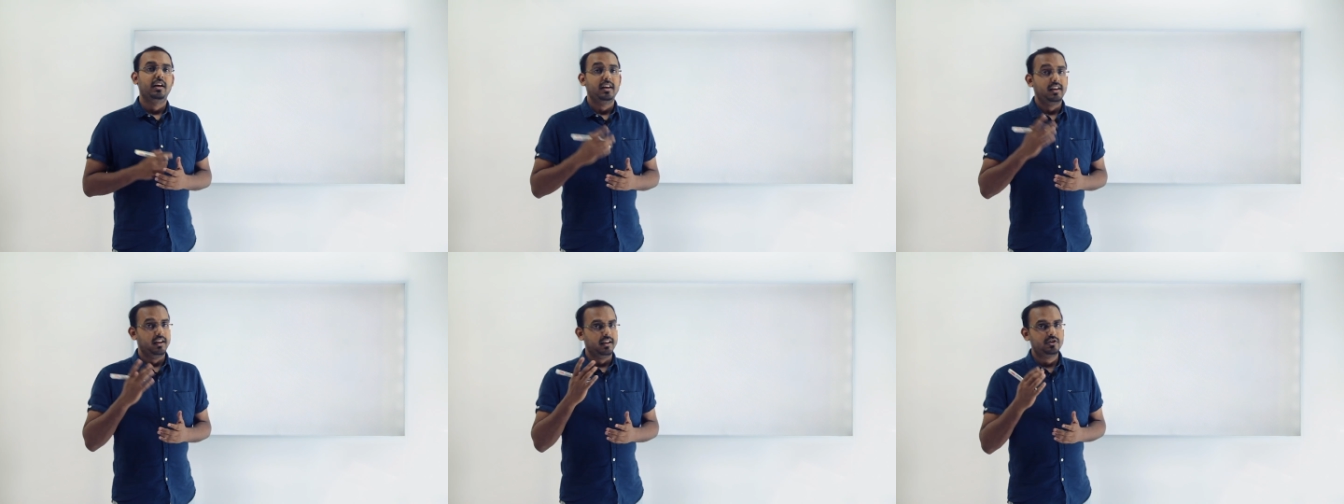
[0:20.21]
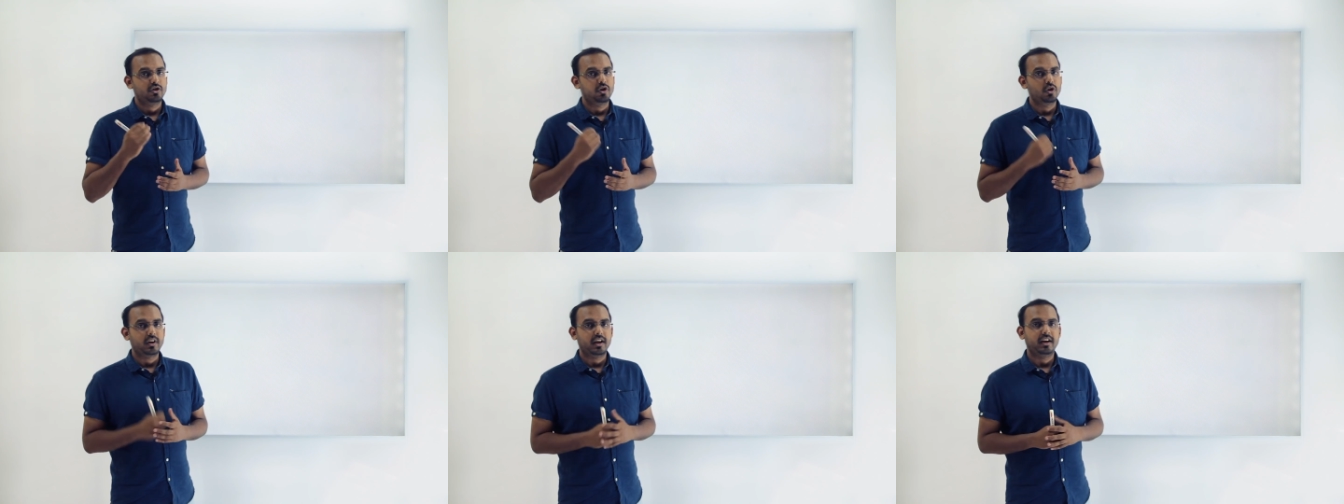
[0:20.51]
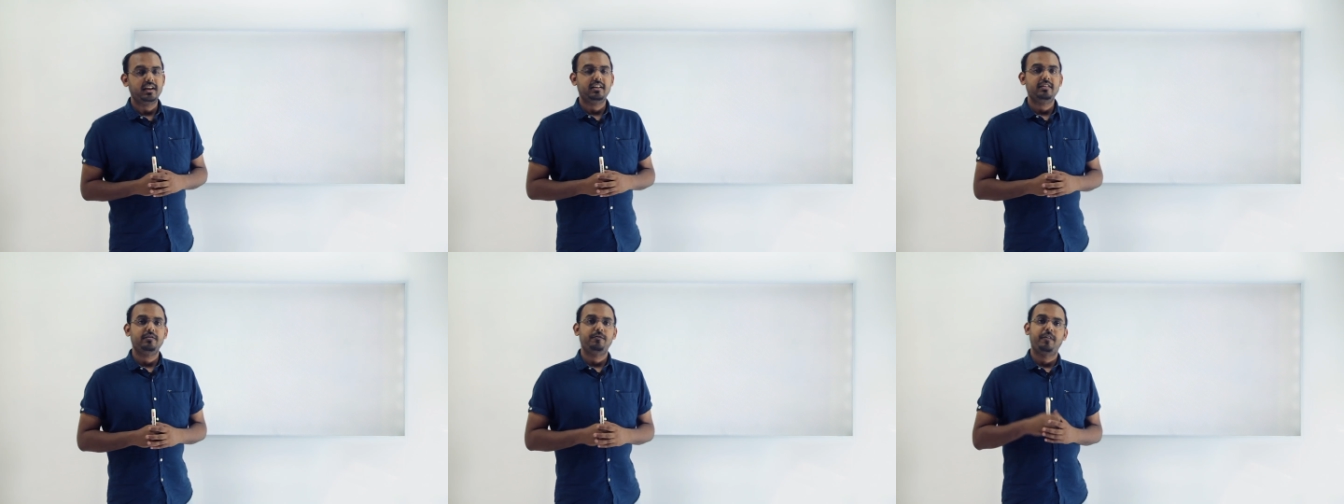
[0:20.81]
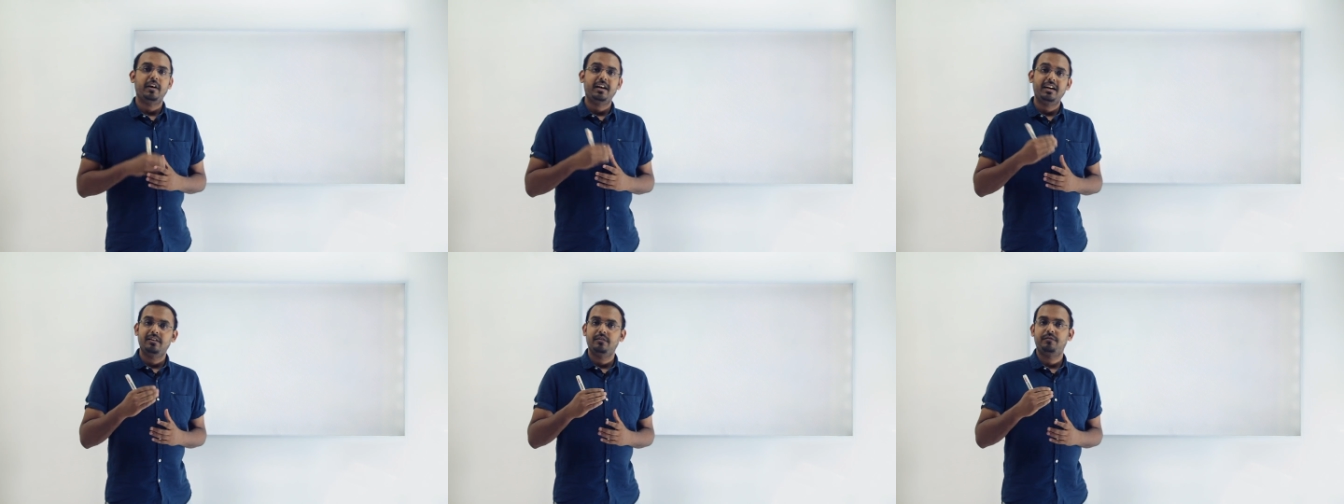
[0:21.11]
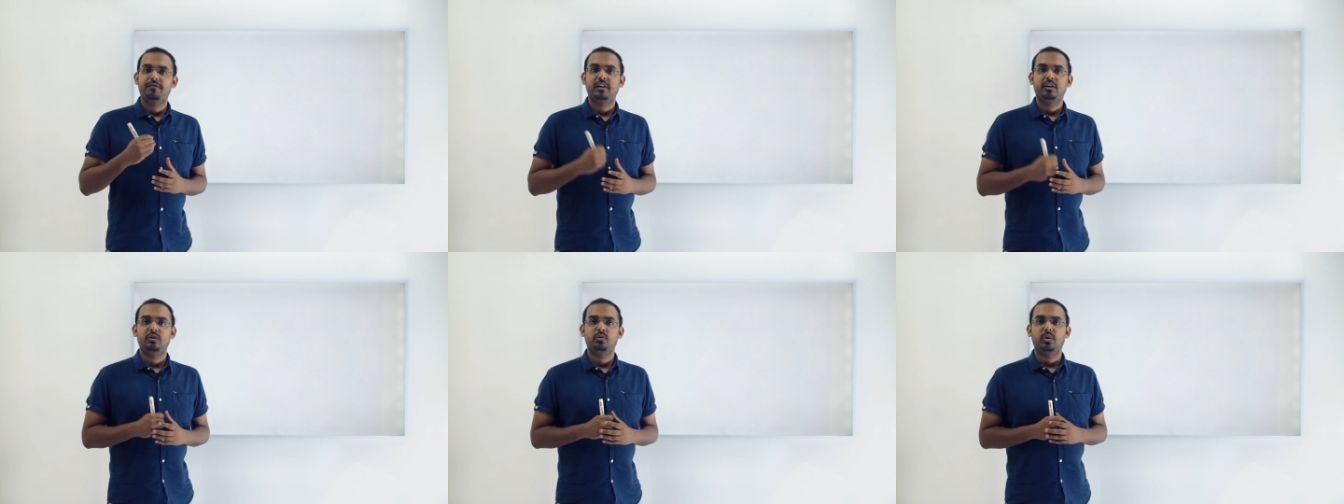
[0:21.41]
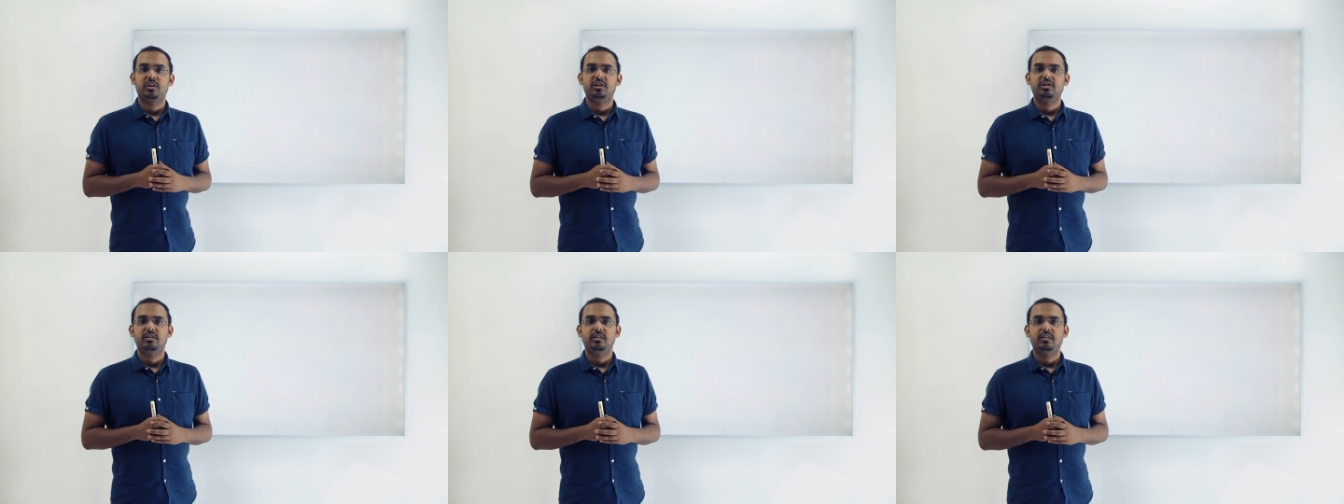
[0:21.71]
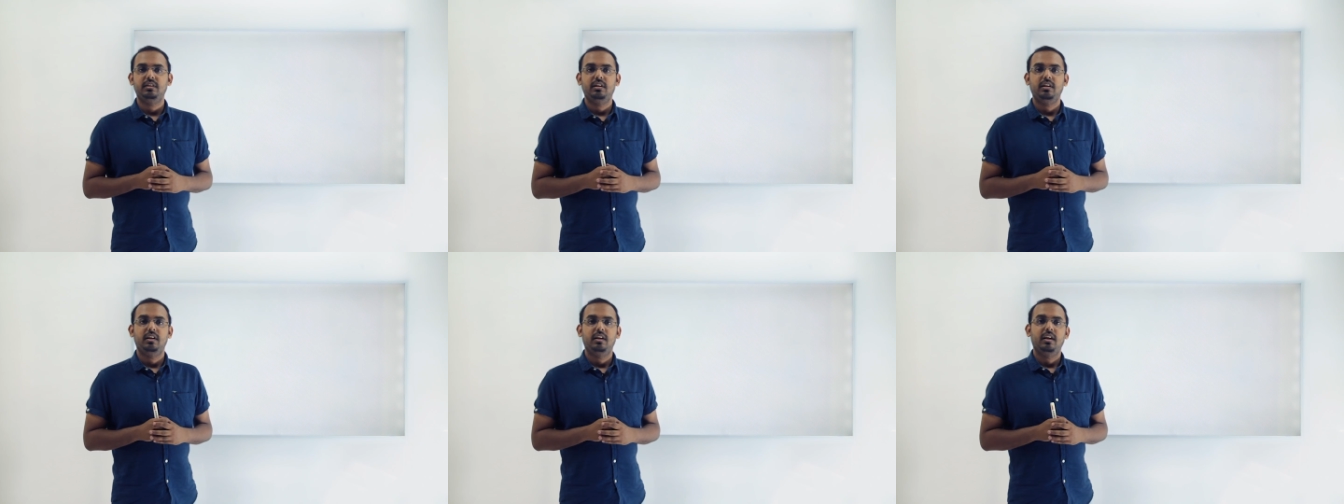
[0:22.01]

Let's look at a very different question